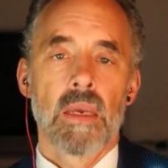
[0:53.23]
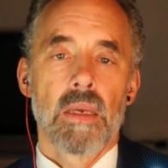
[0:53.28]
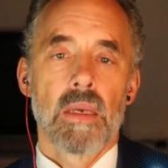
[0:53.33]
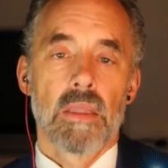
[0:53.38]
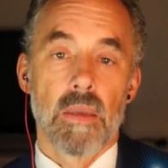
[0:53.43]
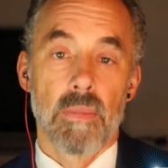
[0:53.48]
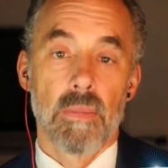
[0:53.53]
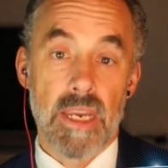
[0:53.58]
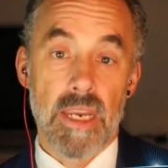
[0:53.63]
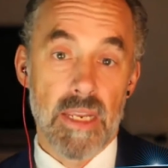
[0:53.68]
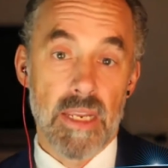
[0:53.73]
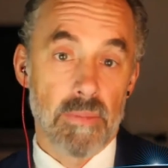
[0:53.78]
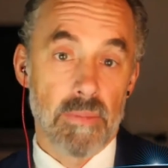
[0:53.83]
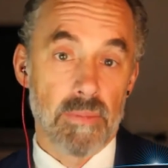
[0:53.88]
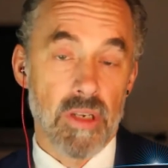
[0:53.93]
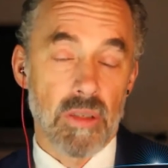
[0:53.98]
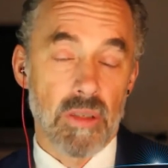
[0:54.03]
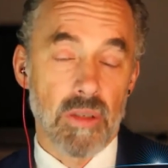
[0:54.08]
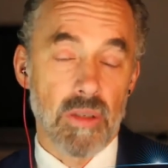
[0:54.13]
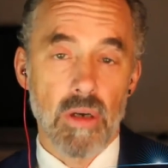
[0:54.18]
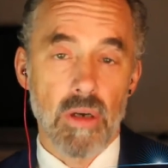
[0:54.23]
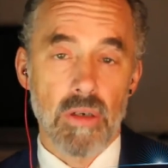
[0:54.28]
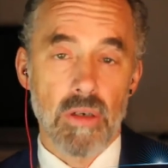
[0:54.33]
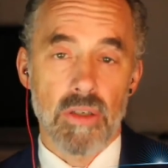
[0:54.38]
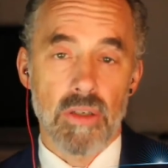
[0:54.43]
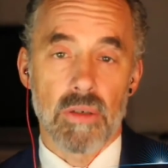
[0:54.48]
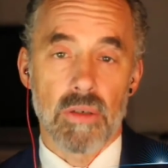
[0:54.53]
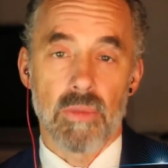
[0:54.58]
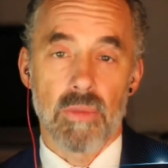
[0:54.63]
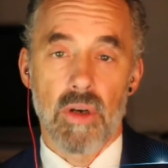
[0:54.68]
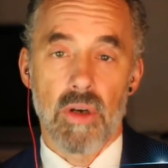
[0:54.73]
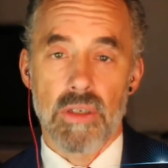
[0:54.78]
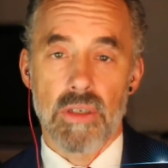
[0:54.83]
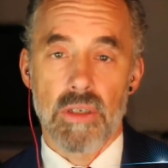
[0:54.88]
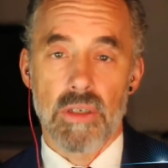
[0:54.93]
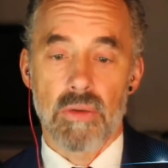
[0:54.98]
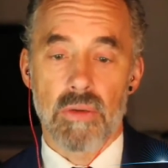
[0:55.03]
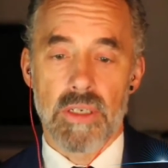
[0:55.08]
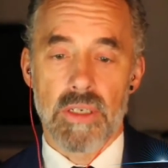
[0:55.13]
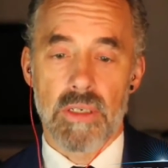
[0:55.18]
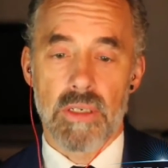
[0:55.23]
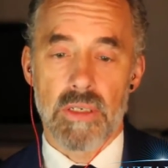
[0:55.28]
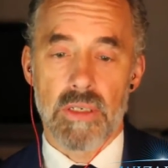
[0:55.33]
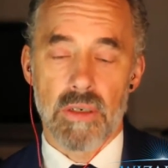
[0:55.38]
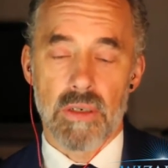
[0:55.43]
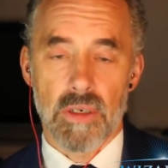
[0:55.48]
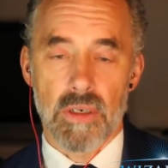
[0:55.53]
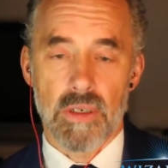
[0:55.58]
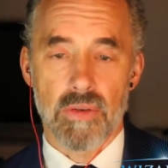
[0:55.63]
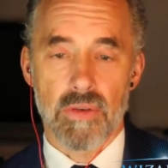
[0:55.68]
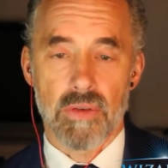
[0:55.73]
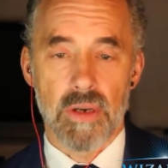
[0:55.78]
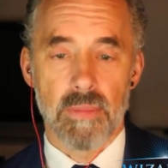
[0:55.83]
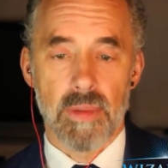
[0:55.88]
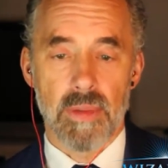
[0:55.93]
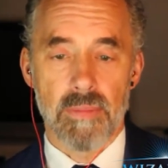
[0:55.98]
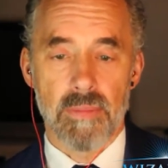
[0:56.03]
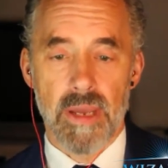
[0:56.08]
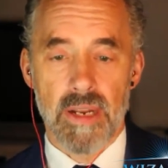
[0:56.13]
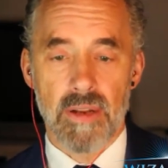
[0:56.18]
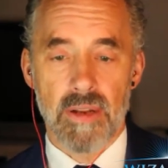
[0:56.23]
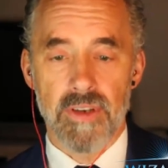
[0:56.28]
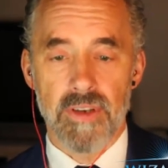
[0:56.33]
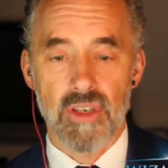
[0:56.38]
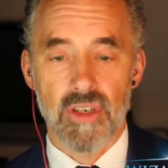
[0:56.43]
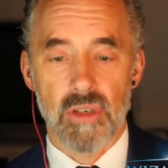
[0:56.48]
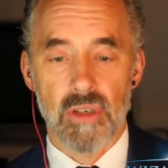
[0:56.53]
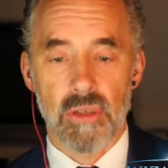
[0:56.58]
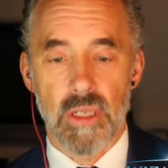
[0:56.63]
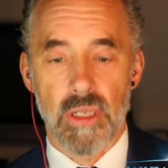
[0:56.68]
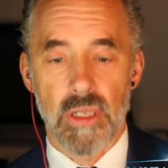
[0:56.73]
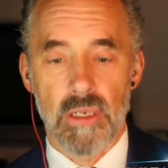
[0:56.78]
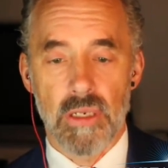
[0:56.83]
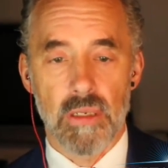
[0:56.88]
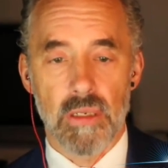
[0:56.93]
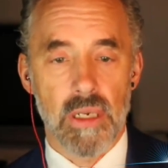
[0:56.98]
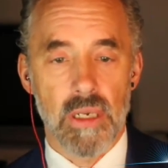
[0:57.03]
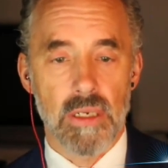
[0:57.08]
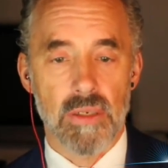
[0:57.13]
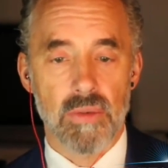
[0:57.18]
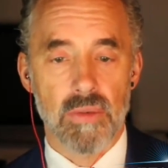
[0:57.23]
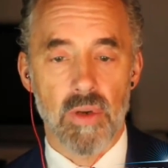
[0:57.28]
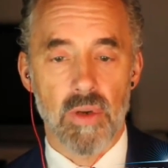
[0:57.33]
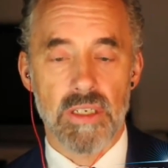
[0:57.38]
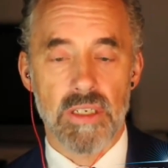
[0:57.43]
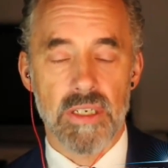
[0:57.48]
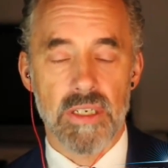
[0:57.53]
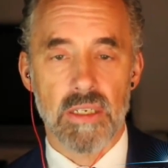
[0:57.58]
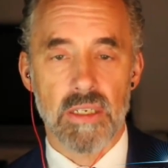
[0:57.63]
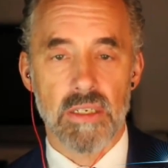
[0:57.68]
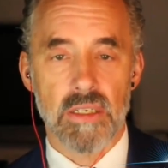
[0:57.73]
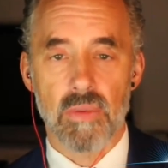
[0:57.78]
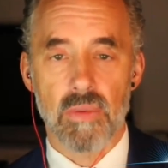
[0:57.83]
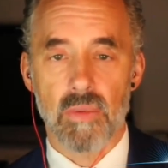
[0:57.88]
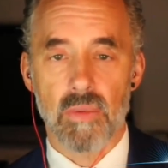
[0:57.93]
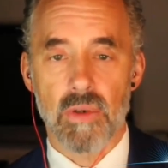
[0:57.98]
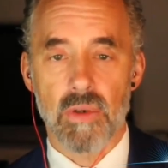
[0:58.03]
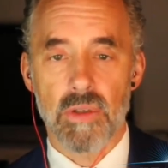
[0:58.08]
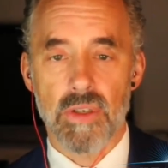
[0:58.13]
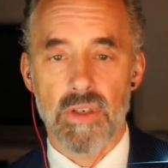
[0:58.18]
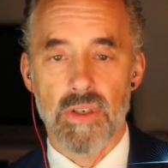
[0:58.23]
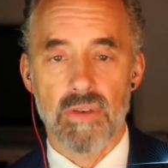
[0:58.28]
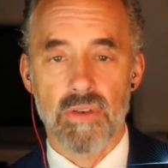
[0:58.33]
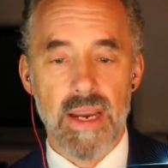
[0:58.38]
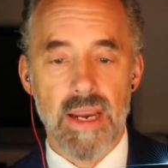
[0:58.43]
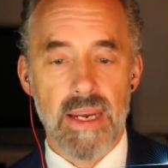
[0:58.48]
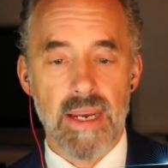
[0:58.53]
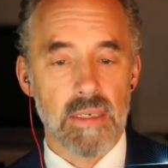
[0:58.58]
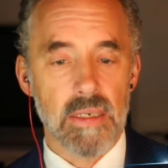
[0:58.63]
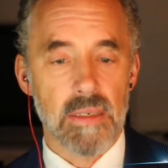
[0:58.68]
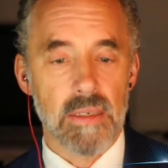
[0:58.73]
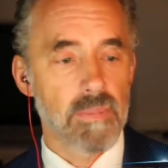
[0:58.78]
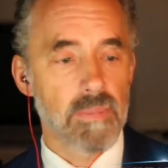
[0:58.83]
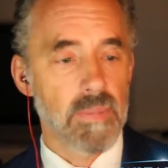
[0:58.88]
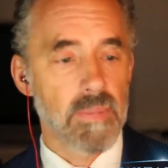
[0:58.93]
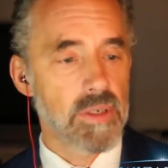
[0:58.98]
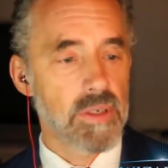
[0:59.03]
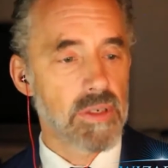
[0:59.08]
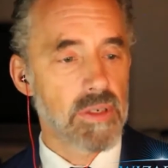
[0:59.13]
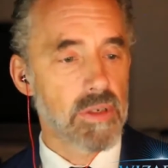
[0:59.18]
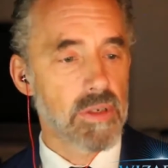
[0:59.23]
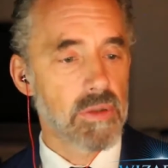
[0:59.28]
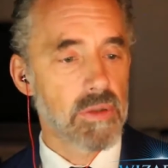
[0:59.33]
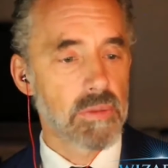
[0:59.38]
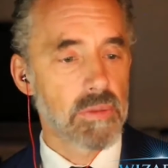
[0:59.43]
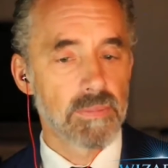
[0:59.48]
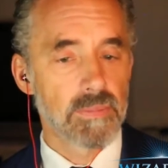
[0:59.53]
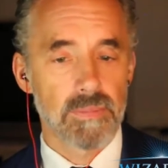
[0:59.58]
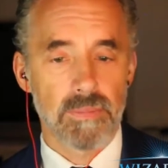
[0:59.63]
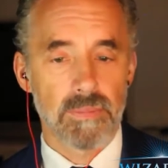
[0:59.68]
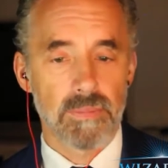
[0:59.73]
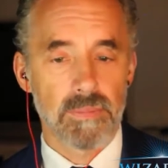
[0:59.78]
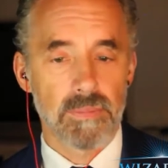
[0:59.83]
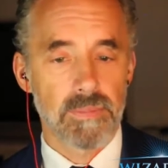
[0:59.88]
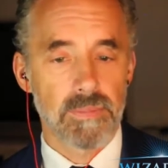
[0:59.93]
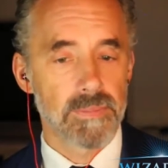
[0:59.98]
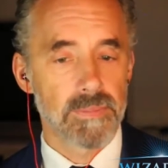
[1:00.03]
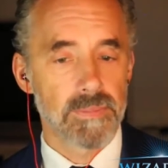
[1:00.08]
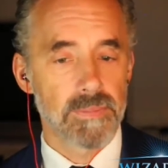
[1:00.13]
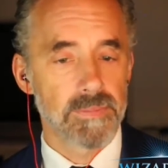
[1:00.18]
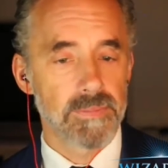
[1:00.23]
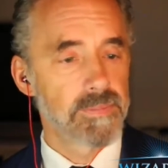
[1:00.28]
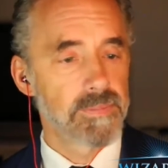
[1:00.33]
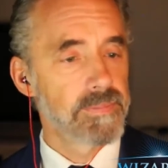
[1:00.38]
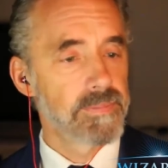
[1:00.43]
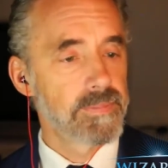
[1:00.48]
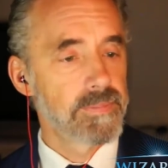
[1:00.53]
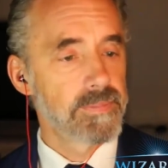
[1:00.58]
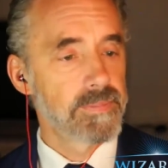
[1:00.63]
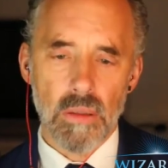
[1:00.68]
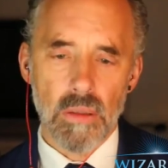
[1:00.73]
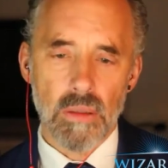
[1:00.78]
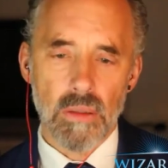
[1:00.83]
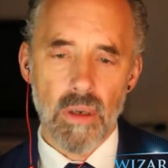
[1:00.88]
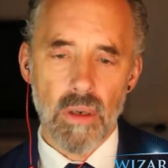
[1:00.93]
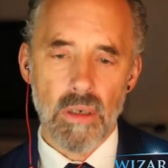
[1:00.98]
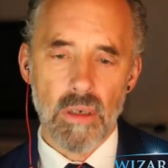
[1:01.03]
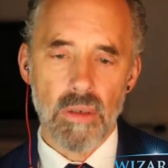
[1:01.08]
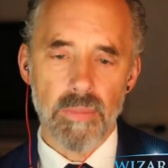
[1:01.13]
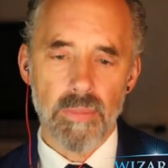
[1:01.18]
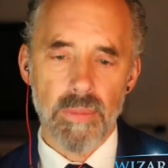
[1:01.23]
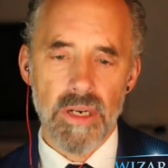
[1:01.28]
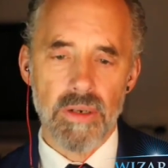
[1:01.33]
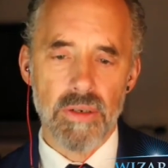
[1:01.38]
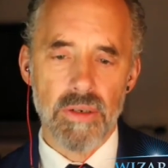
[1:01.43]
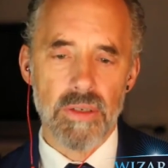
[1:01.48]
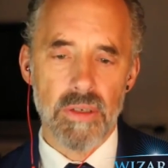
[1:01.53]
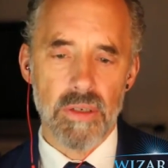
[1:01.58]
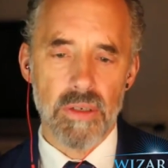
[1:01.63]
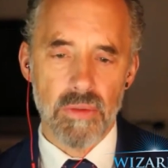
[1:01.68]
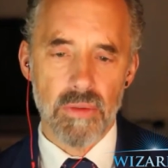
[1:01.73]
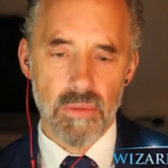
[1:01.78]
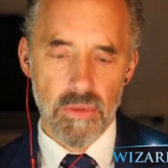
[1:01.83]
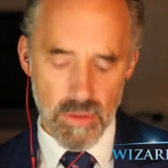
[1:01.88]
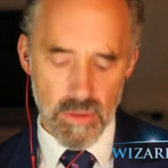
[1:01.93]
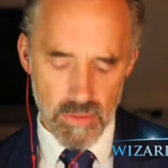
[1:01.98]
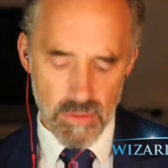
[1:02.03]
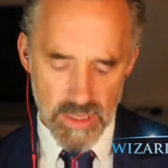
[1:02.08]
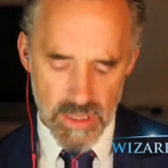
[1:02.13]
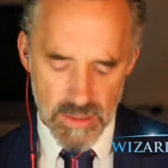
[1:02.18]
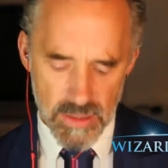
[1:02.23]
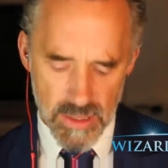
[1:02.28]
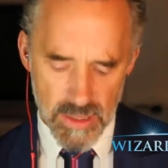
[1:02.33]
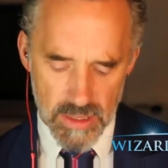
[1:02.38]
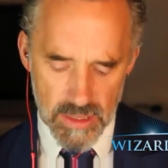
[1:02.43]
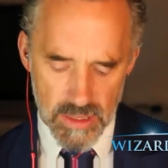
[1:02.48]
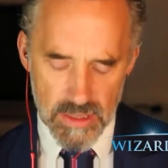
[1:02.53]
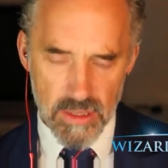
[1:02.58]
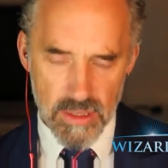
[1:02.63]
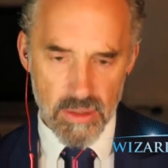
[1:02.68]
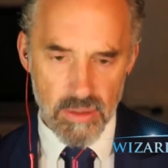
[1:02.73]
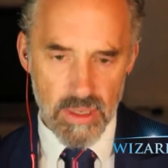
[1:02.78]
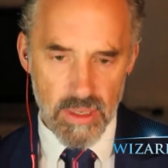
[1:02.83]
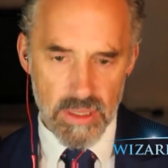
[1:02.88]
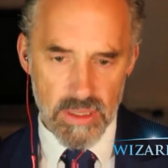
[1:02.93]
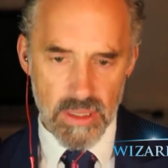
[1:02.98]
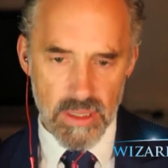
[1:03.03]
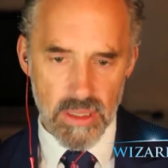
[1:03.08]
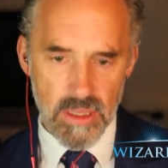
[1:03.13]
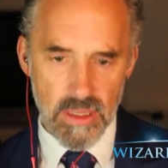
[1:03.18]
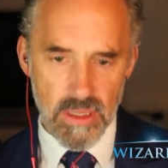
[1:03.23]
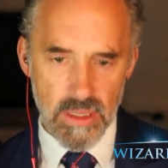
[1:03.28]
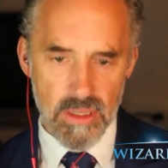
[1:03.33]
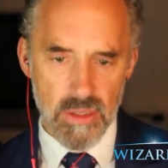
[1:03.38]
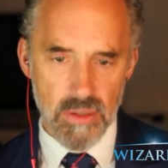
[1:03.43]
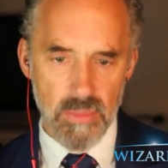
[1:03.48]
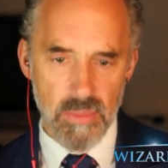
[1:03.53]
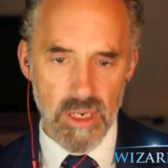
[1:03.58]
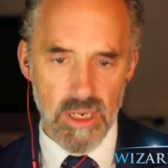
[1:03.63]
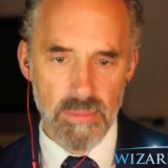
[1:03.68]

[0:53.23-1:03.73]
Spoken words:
the medium to long-term consequences are extremely beneficial, and it's what sets the world straight. And so, Dr. Peterson, don't you think that it's interesting that so many